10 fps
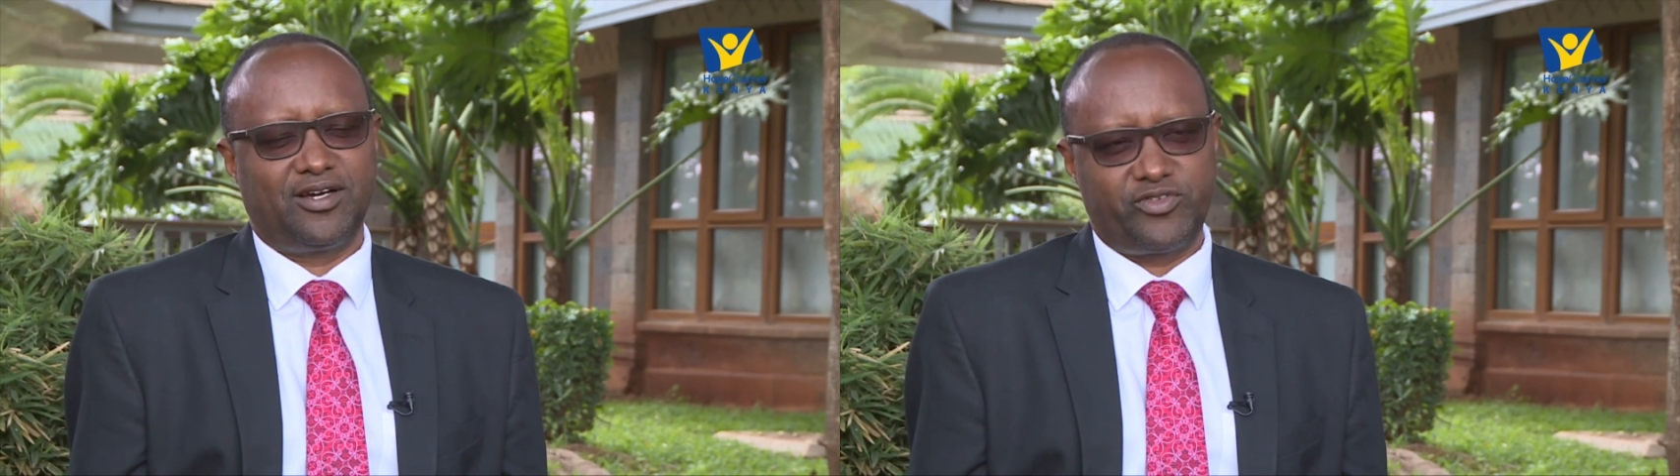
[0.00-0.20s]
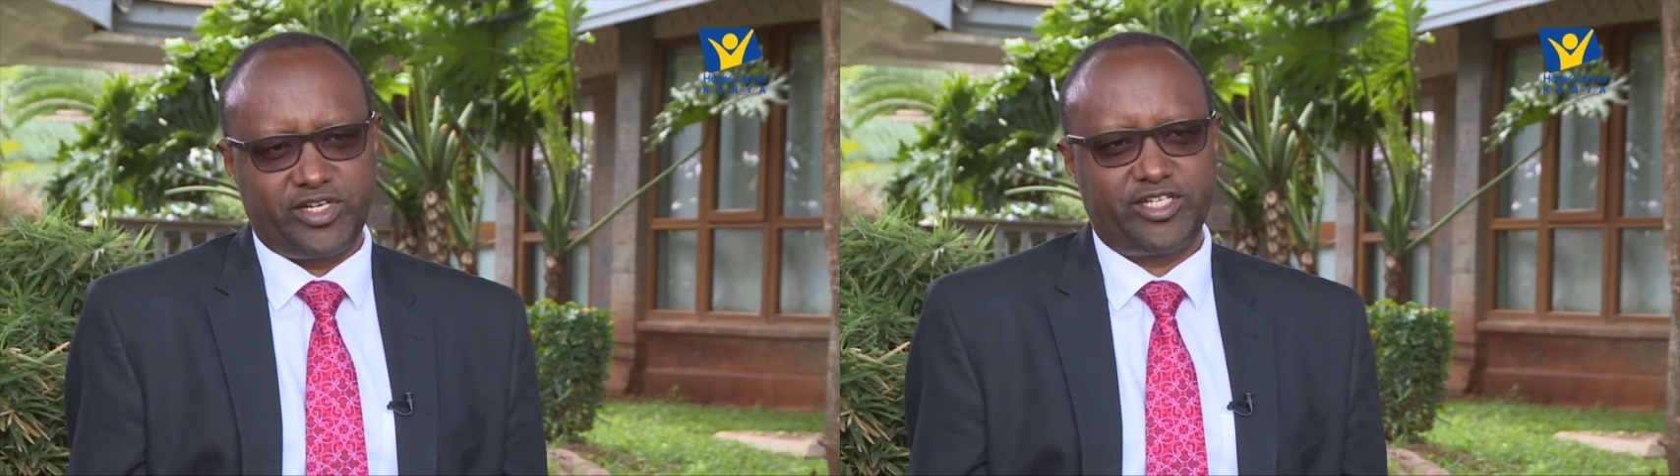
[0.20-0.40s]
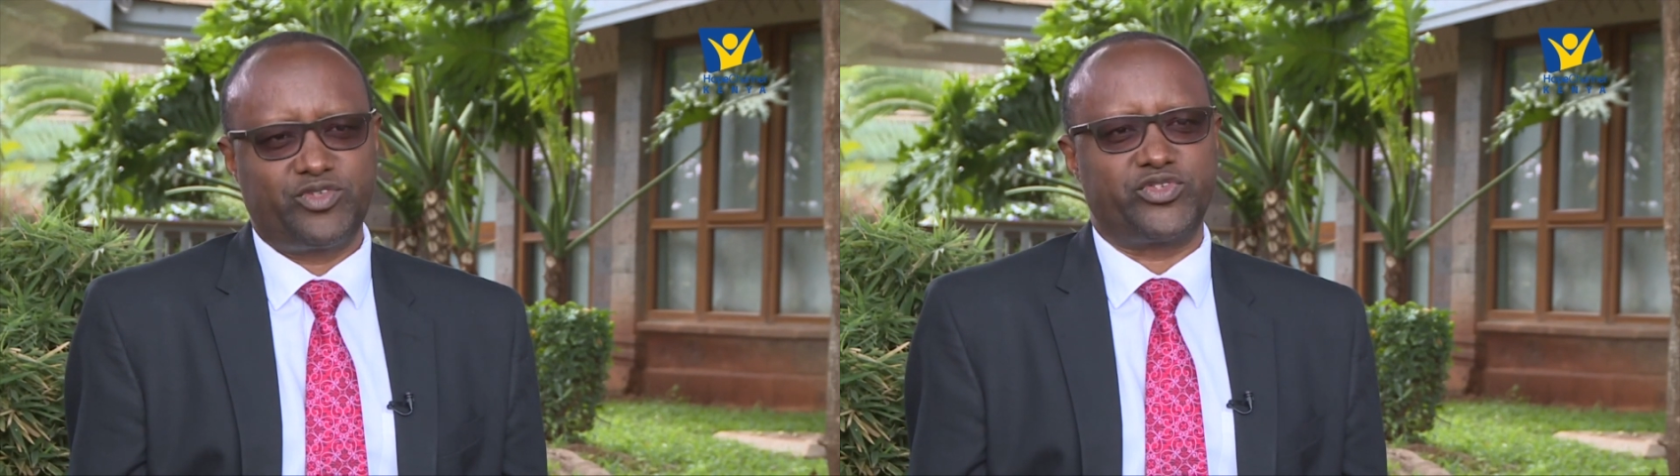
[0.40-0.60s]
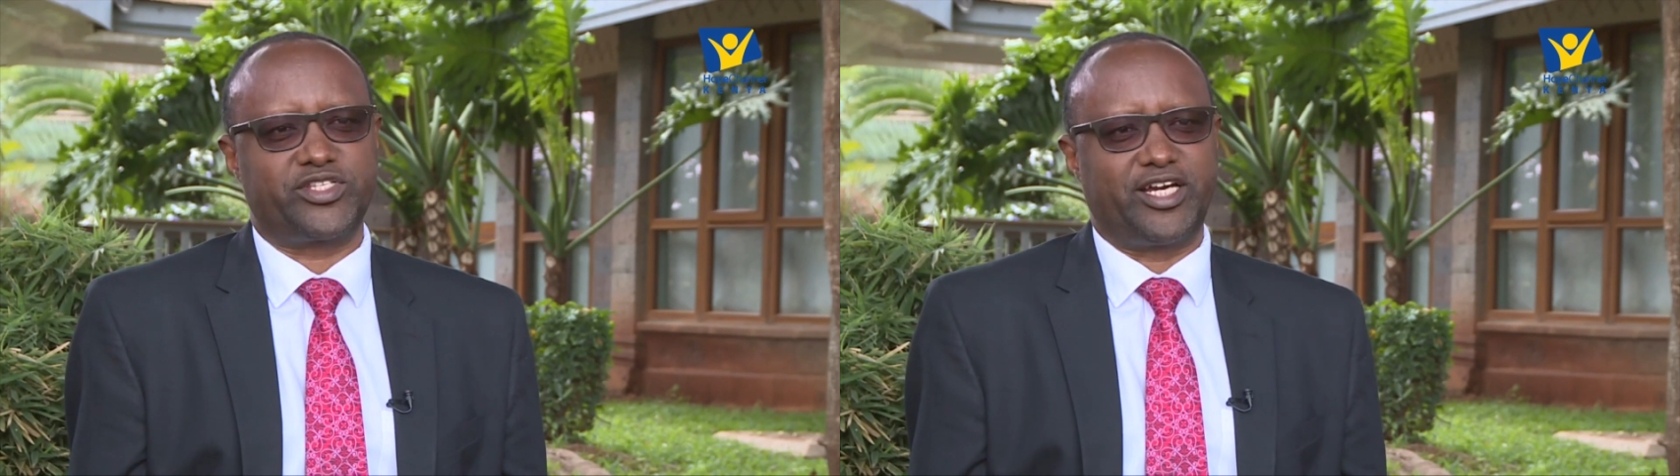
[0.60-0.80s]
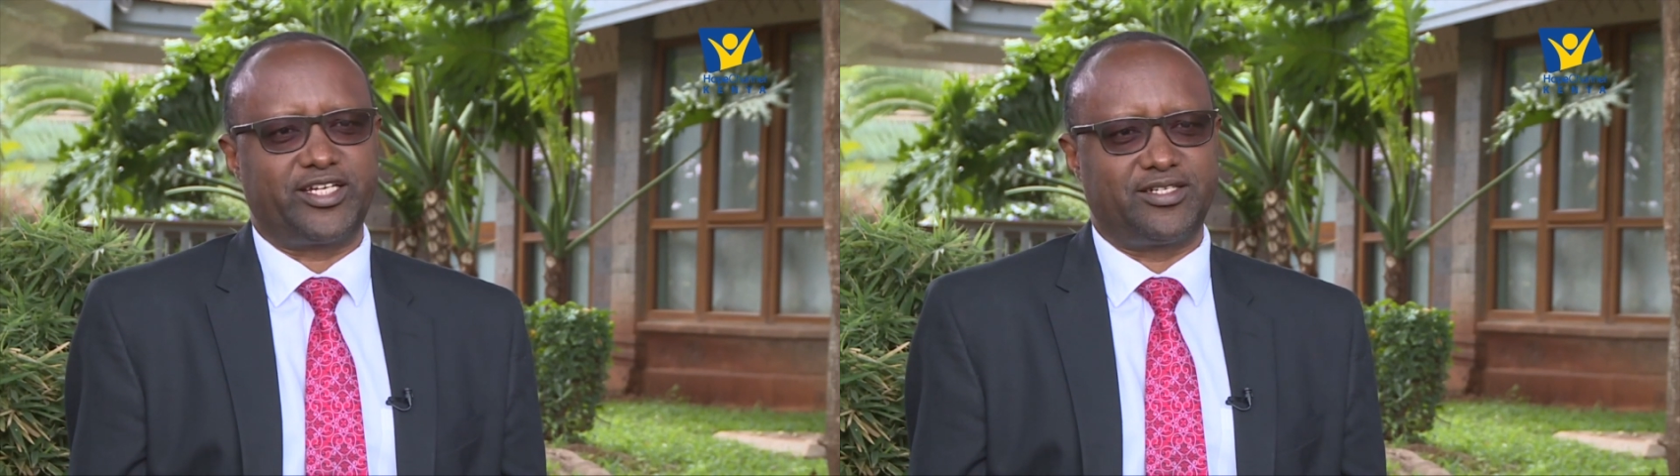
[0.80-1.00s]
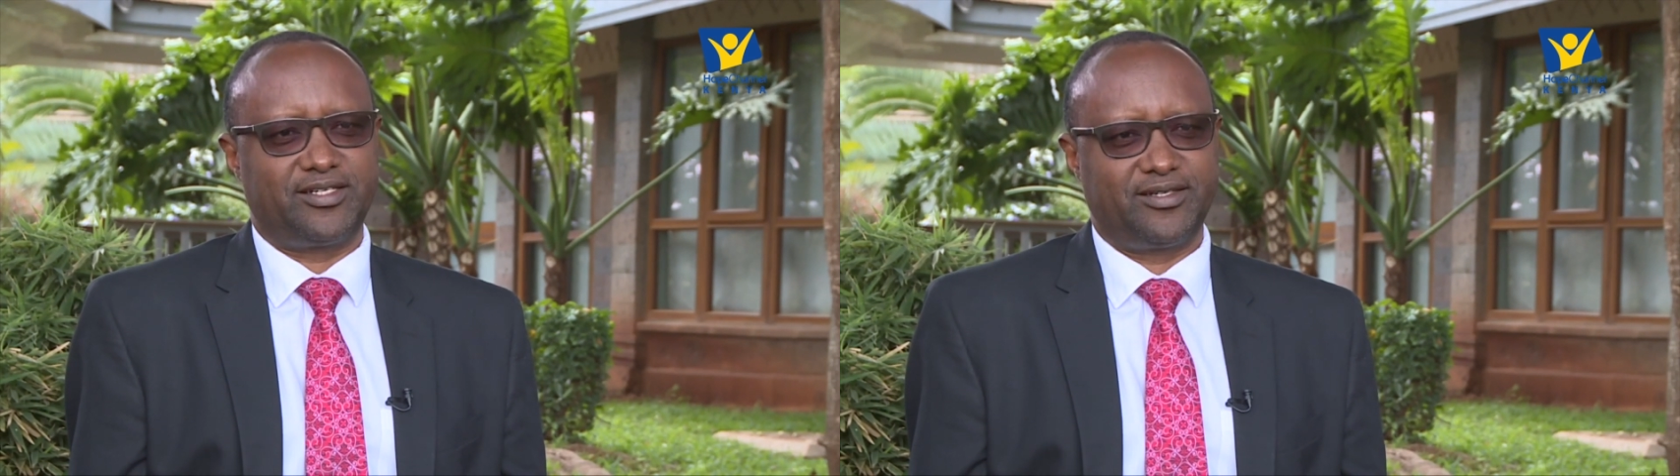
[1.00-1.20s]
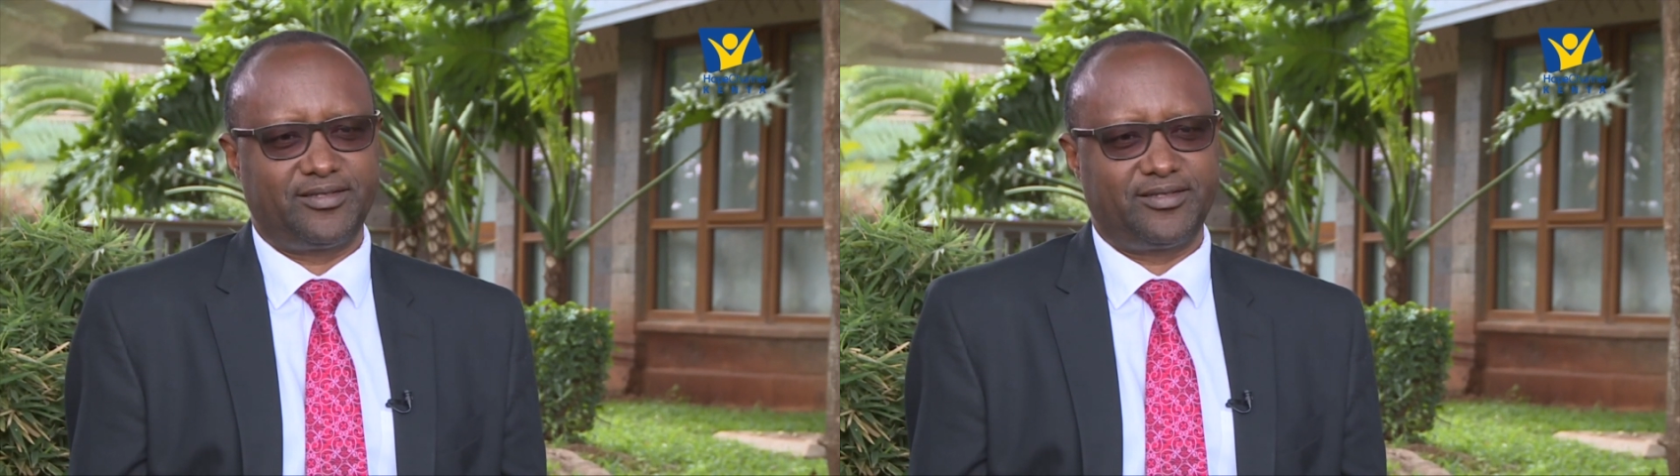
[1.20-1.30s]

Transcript: ready to start.